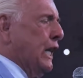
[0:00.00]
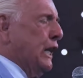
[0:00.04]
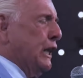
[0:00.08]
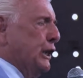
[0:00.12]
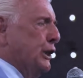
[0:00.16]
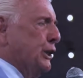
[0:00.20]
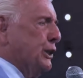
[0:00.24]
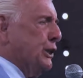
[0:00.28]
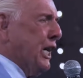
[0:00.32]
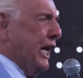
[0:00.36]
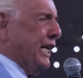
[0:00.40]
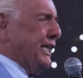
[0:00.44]

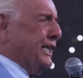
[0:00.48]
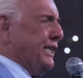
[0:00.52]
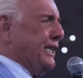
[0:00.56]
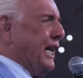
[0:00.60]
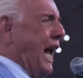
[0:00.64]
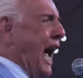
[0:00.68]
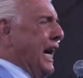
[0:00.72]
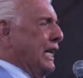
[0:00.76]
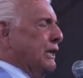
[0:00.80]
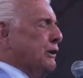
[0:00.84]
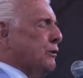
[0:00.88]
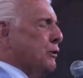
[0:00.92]
Just
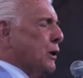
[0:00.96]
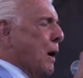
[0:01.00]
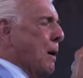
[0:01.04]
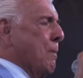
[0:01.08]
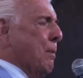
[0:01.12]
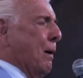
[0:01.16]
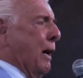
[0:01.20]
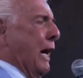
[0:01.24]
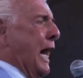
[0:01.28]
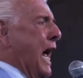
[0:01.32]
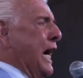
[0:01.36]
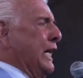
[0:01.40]
like
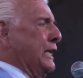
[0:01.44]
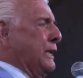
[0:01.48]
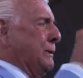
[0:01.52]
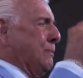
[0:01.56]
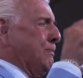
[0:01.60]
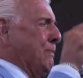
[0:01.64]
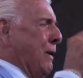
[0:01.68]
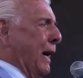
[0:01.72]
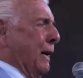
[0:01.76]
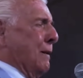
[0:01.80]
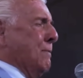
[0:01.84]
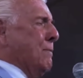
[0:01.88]
Triple H
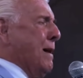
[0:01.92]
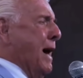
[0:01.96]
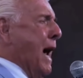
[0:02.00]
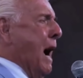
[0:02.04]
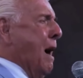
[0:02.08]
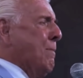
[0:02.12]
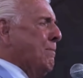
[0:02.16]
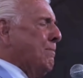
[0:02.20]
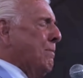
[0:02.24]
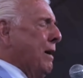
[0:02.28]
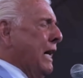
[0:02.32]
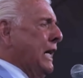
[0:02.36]
picked me up,
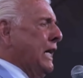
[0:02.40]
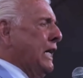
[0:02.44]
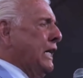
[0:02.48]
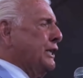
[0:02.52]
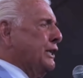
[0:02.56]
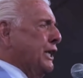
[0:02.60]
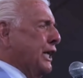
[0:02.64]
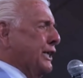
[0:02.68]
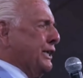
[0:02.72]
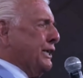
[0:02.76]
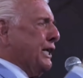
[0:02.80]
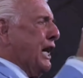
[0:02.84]

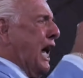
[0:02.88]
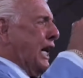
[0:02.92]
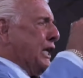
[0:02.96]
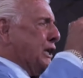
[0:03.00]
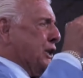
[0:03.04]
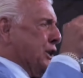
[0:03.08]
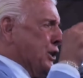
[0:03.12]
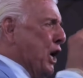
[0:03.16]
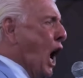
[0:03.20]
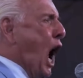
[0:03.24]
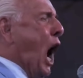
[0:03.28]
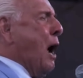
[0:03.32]
just like
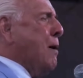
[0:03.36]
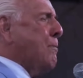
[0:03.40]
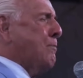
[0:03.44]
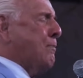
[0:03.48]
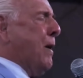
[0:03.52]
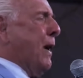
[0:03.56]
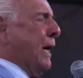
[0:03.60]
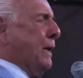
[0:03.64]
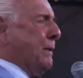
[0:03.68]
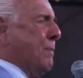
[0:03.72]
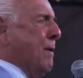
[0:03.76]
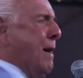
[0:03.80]
Shawn
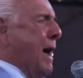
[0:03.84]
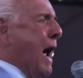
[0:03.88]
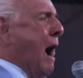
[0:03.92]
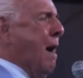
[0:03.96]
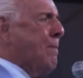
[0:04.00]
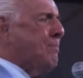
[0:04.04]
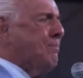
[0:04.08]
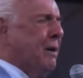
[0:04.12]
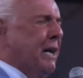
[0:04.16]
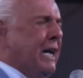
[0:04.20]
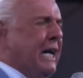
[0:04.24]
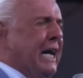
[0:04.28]
picked me up,
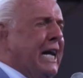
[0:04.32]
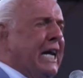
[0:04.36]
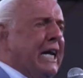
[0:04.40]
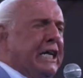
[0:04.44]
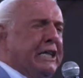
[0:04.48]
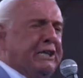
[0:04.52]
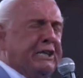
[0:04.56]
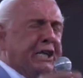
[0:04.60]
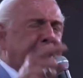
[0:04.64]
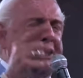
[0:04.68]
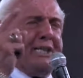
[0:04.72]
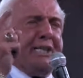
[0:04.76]

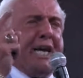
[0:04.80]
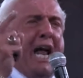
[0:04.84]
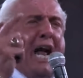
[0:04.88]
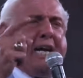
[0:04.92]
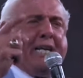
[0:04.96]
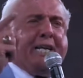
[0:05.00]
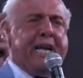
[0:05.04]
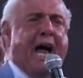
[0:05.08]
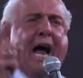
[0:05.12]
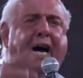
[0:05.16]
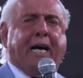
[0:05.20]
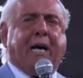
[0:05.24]
just like
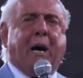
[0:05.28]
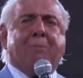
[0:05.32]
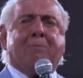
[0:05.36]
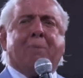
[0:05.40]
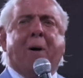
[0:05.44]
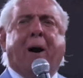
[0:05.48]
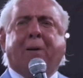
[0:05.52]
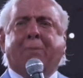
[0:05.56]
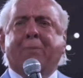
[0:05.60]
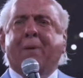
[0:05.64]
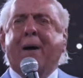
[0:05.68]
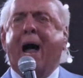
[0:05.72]
Taker
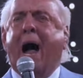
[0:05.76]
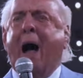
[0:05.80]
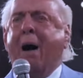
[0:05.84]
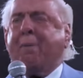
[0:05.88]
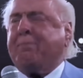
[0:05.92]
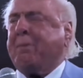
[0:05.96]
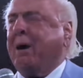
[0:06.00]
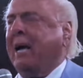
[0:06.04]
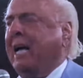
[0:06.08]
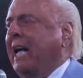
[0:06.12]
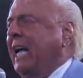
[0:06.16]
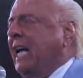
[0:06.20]
picked me up,
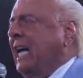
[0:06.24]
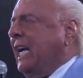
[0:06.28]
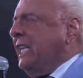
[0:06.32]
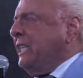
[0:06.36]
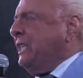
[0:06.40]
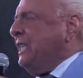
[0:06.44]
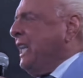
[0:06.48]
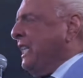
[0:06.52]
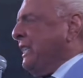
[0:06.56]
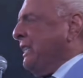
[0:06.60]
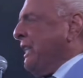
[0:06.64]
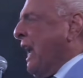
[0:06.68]

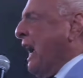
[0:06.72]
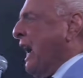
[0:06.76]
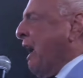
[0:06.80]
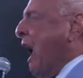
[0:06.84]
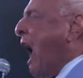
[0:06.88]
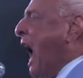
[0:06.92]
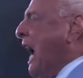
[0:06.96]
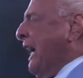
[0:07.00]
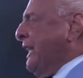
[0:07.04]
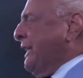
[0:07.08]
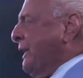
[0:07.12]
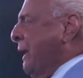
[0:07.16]
just like
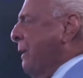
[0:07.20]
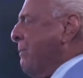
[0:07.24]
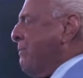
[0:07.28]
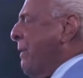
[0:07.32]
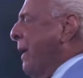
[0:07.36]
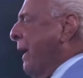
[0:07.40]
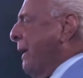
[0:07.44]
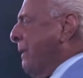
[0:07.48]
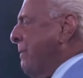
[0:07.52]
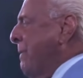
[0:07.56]
Austin picked me